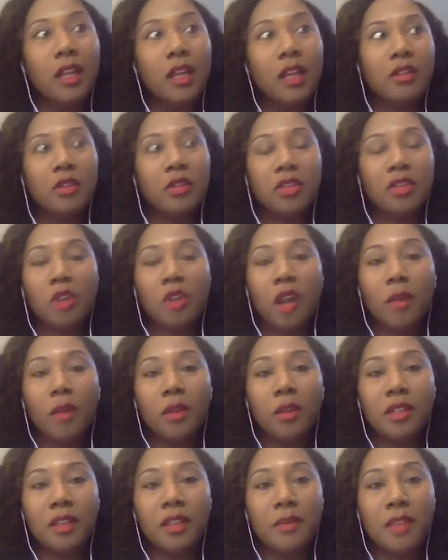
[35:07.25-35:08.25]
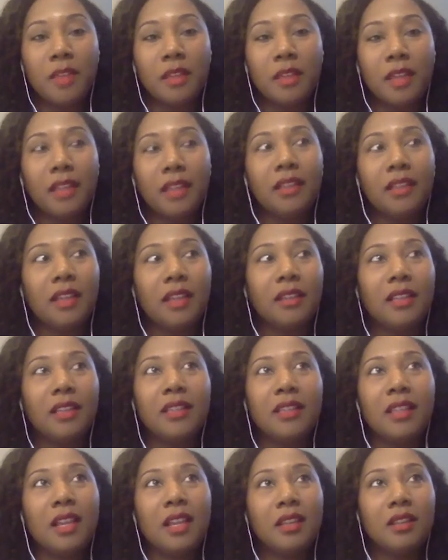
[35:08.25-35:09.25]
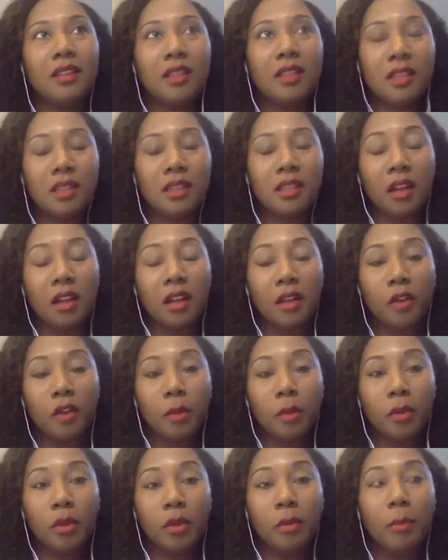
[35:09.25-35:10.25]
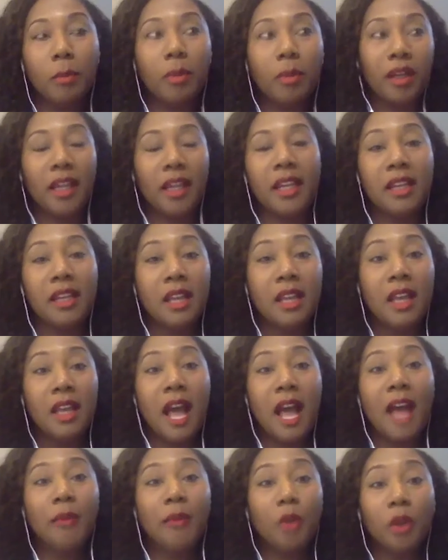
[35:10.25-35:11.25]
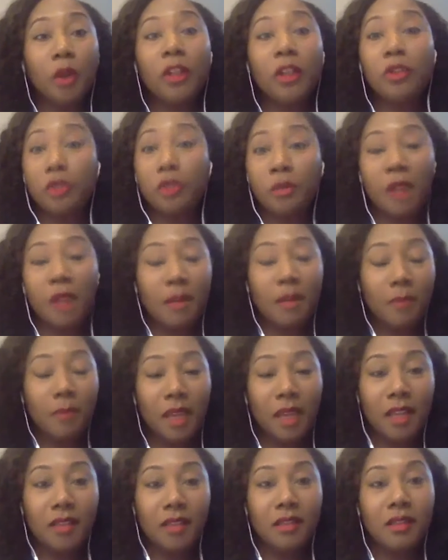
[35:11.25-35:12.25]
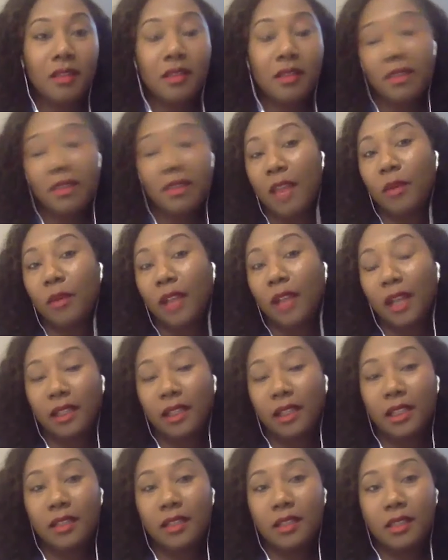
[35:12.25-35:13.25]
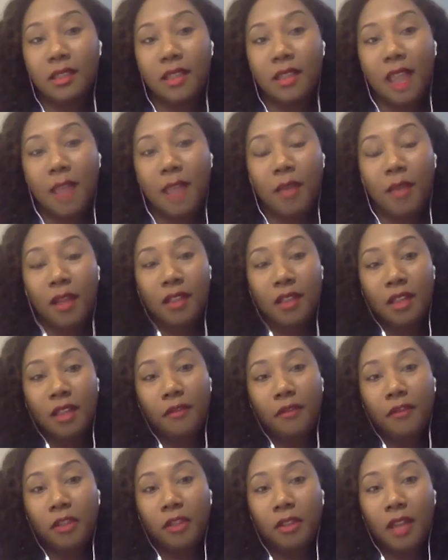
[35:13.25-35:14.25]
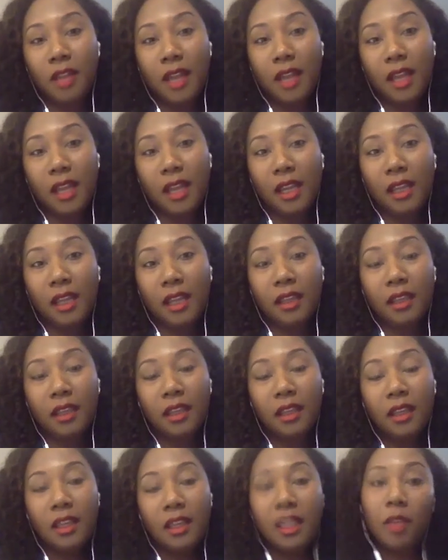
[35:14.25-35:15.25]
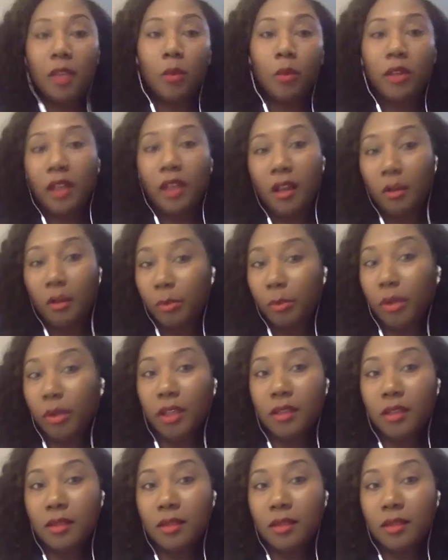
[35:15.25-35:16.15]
So start with something like that that's saying, This is mm-hmm. uncomfortable, but I'm going to do my best to say what I need to say because I feel like it would help us.